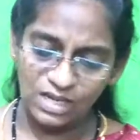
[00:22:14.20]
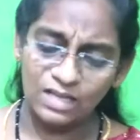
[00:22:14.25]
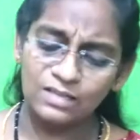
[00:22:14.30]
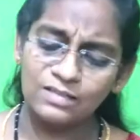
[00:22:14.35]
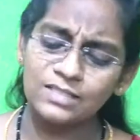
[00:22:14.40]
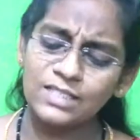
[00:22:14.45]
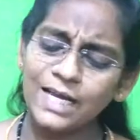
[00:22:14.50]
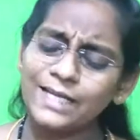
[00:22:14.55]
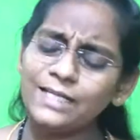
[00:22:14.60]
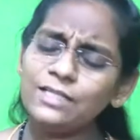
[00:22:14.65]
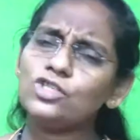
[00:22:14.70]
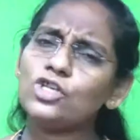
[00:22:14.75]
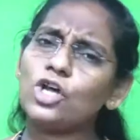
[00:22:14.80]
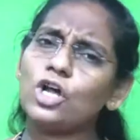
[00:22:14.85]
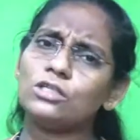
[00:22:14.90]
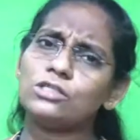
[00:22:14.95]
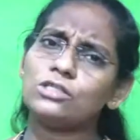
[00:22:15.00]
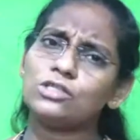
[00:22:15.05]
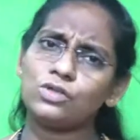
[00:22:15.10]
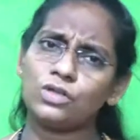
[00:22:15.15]
Science
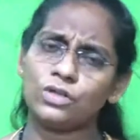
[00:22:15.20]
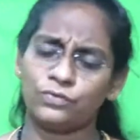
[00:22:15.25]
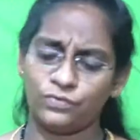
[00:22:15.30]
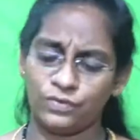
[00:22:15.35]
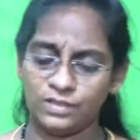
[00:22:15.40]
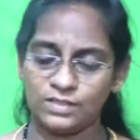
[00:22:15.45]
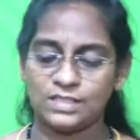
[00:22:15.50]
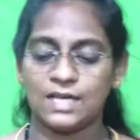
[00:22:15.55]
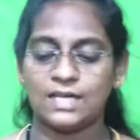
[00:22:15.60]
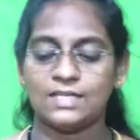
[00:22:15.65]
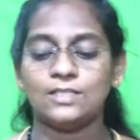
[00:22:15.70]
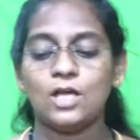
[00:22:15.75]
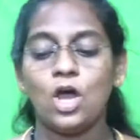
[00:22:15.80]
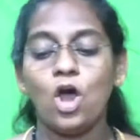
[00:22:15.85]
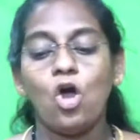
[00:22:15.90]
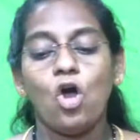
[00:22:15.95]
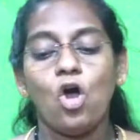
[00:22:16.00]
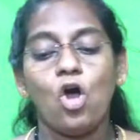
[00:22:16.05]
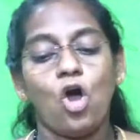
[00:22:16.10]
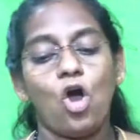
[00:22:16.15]
also refers as
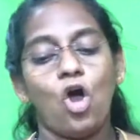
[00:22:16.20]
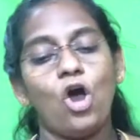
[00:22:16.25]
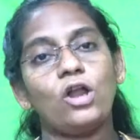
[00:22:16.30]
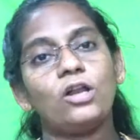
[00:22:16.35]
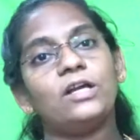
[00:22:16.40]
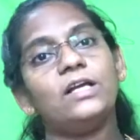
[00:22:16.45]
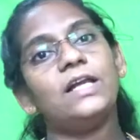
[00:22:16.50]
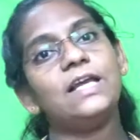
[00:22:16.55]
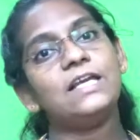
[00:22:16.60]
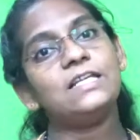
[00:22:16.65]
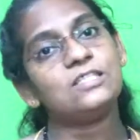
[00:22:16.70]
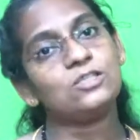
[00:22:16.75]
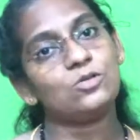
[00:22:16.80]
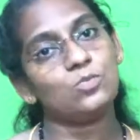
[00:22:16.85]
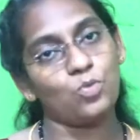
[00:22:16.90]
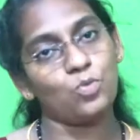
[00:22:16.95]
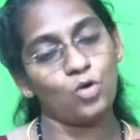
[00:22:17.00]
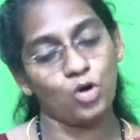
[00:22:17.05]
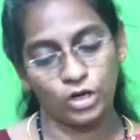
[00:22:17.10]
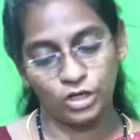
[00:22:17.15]
organized
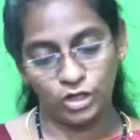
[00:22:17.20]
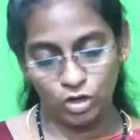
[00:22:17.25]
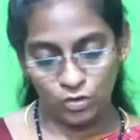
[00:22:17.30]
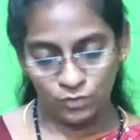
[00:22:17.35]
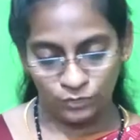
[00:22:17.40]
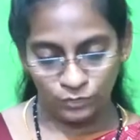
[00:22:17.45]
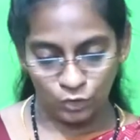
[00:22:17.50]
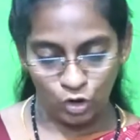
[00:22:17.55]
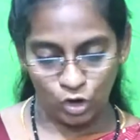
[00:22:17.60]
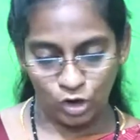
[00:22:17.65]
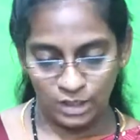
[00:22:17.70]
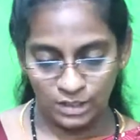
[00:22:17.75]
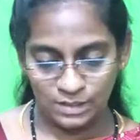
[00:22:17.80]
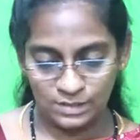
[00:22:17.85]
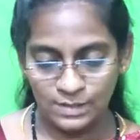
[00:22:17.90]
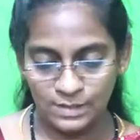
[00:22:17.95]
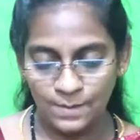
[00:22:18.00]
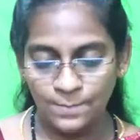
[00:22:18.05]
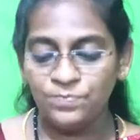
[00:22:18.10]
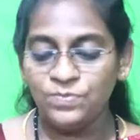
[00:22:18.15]
body of knowledge,
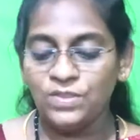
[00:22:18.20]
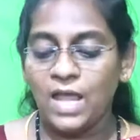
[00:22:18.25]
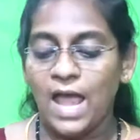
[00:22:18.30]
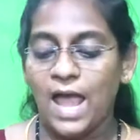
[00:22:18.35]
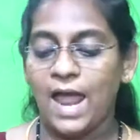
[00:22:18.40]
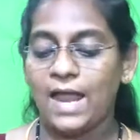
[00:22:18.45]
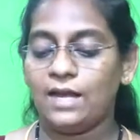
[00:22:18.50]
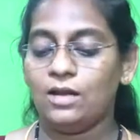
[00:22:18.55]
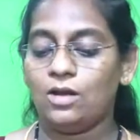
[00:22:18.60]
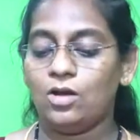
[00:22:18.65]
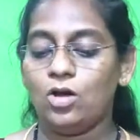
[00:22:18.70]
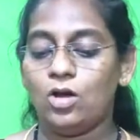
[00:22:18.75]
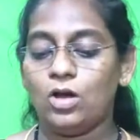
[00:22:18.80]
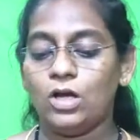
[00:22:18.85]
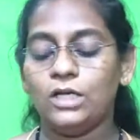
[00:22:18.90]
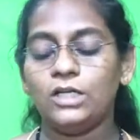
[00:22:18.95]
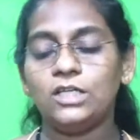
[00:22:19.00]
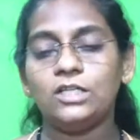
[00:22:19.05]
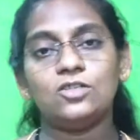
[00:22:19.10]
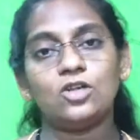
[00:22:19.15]
and
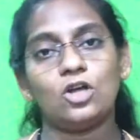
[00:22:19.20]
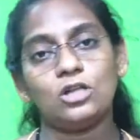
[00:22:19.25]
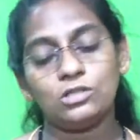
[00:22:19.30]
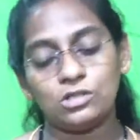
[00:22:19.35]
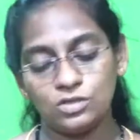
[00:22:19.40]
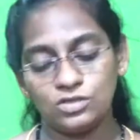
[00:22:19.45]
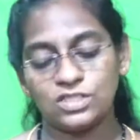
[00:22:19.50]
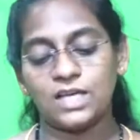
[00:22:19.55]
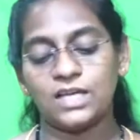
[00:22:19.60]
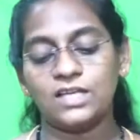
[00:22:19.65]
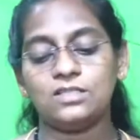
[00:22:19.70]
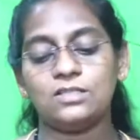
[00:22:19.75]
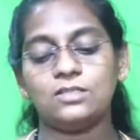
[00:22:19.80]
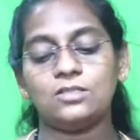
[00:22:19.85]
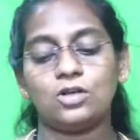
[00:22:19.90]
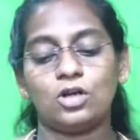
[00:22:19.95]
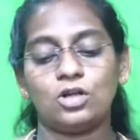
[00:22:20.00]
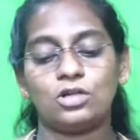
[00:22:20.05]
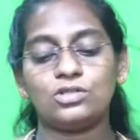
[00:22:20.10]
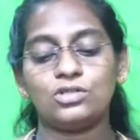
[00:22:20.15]
it is also, science is
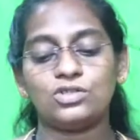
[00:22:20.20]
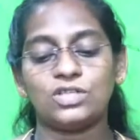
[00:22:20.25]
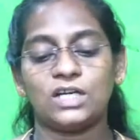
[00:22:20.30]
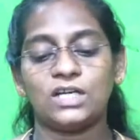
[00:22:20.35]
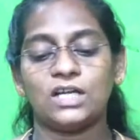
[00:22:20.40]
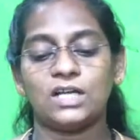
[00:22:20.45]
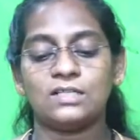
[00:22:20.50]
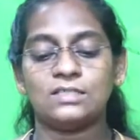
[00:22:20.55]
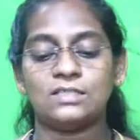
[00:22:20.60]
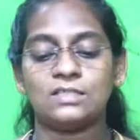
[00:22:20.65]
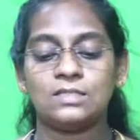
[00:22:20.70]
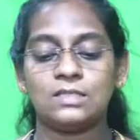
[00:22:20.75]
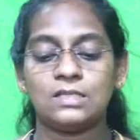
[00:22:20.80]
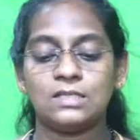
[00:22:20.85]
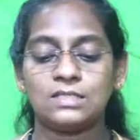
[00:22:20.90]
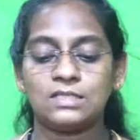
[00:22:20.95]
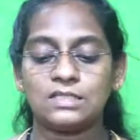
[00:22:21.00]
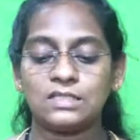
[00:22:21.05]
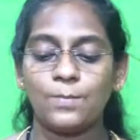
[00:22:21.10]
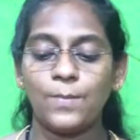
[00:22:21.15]
also said as
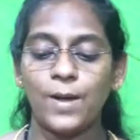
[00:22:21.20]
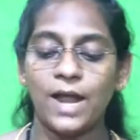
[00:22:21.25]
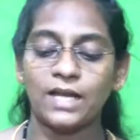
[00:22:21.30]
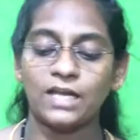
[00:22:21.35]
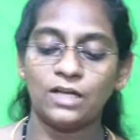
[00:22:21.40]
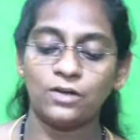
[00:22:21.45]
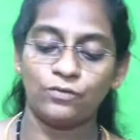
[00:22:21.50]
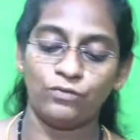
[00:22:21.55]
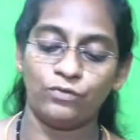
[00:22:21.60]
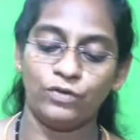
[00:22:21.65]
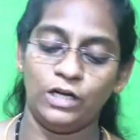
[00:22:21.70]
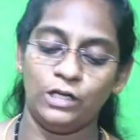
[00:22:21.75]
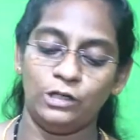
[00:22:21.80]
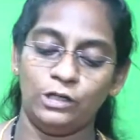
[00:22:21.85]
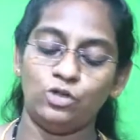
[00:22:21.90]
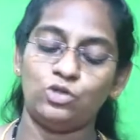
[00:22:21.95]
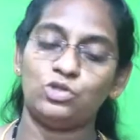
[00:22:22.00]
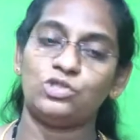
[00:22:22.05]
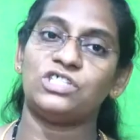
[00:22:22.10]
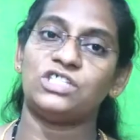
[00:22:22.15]
systematic field
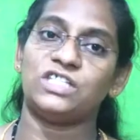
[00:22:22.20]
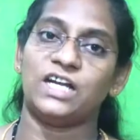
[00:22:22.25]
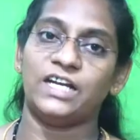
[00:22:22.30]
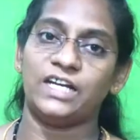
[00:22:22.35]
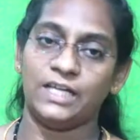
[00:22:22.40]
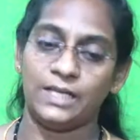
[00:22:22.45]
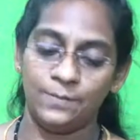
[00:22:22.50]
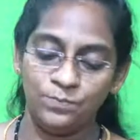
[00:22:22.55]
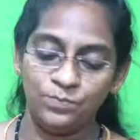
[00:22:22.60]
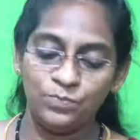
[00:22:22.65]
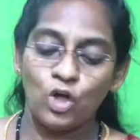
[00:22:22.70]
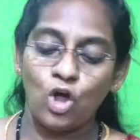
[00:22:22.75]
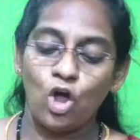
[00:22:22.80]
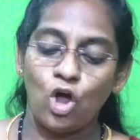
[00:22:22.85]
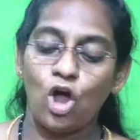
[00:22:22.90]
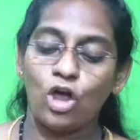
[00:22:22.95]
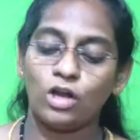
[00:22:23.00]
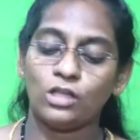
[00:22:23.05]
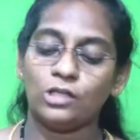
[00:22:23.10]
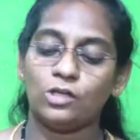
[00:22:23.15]
to study
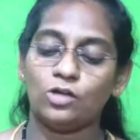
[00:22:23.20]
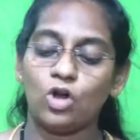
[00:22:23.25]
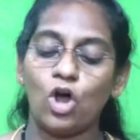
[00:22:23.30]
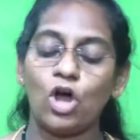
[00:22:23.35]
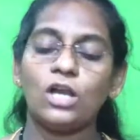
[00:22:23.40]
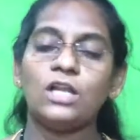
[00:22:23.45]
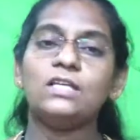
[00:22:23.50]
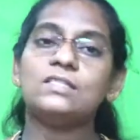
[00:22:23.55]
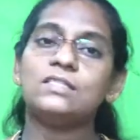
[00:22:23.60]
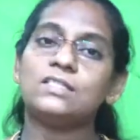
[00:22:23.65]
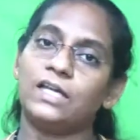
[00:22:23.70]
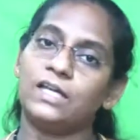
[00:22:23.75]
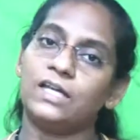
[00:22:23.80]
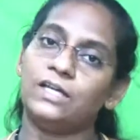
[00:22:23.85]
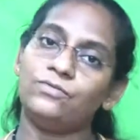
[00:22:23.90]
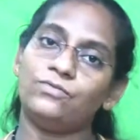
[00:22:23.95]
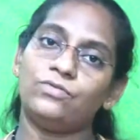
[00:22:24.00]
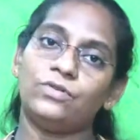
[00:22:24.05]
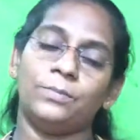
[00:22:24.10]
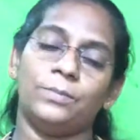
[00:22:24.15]
or the knowledge
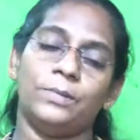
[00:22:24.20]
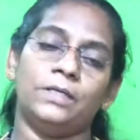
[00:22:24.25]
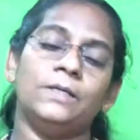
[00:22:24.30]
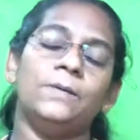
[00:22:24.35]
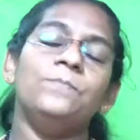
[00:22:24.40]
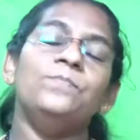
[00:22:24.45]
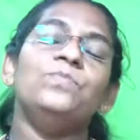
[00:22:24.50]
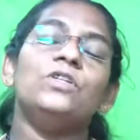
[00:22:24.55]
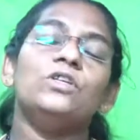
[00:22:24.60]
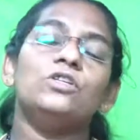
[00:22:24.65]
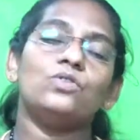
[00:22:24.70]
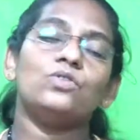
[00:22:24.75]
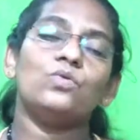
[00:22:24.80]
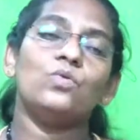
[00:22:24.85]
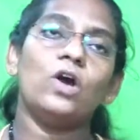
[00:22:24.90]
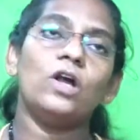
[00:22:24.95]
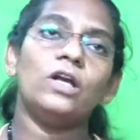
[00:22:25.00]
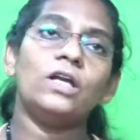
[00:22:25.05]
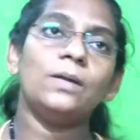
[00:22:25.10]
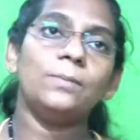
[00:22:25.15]
gained from it. So
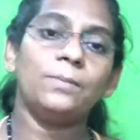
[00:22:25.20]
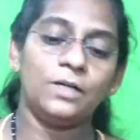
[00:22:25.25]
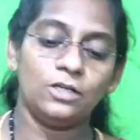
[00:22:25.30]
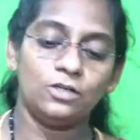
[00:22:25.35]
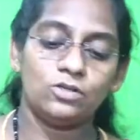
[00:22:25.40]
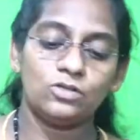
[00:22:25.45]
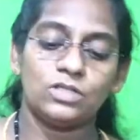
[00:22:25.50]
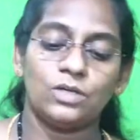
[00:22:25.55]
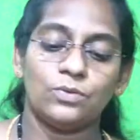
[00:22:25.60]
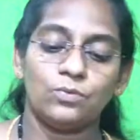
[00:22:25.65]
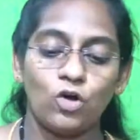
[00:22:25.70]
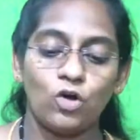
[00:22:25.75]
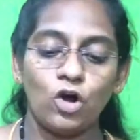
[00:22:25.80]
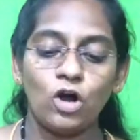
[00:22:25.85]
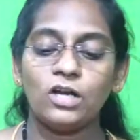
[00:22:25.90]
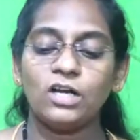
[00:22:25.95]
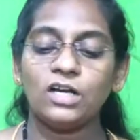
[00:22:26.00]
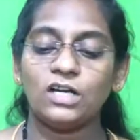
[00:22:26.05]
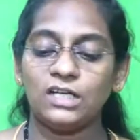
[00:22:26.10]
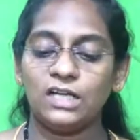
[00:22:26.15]
what I mean to say,
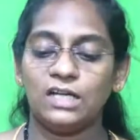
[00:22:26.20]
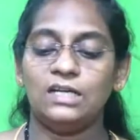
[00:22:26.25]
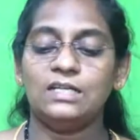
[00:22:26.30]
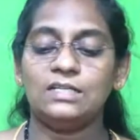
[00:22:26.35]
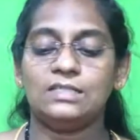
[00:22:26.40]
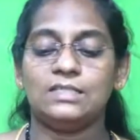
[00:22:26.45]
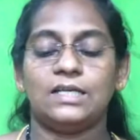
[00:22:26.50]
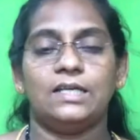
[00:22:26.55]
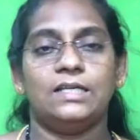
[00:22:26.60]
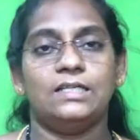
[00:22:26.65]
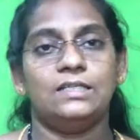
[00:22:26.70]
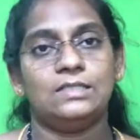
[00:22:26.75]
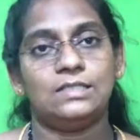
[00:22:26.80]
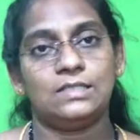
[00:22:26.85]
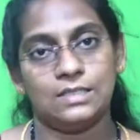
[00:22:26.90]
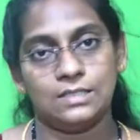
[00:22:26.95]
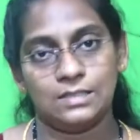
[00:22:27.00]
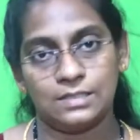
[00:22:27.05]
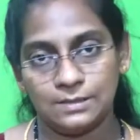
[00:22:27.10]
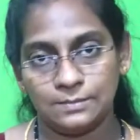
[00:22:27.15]
what really science
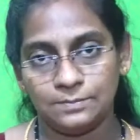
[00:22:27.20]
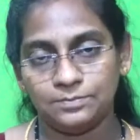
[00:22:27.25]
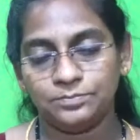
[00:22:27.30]
is?